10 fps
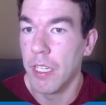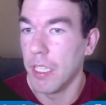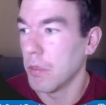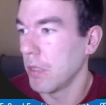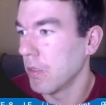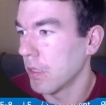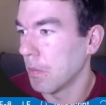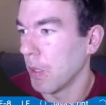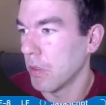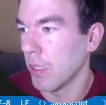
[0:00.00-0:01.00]
is we use the
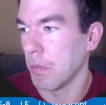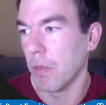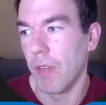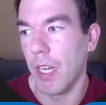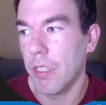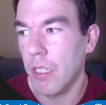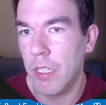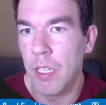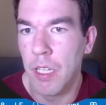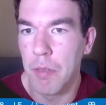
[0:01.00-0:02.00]
posthog
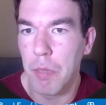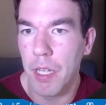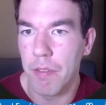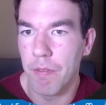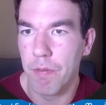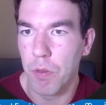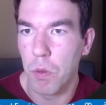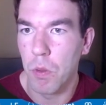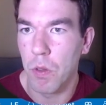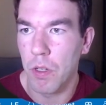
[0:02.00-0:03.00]
provider, but
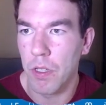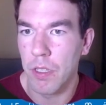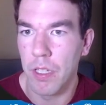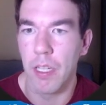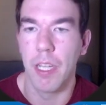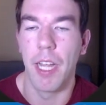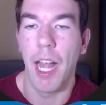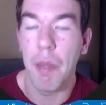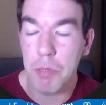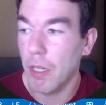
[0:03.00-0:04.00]
for the
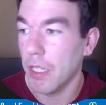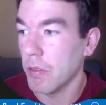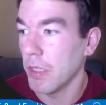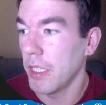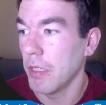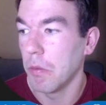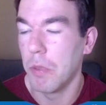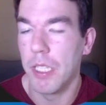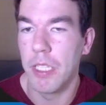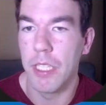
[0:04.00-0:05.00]
app directory
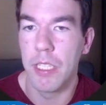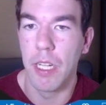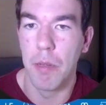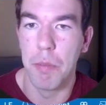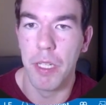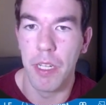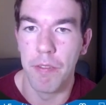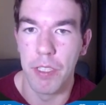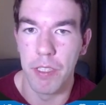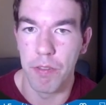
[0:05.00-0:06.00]
we need a bit
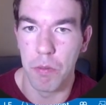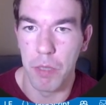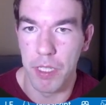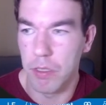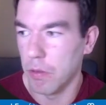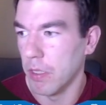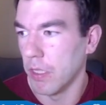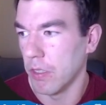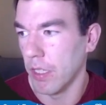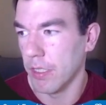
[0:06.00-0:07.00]
of a different way to
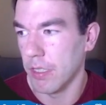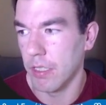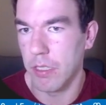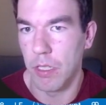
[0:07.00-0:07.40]
initialize this.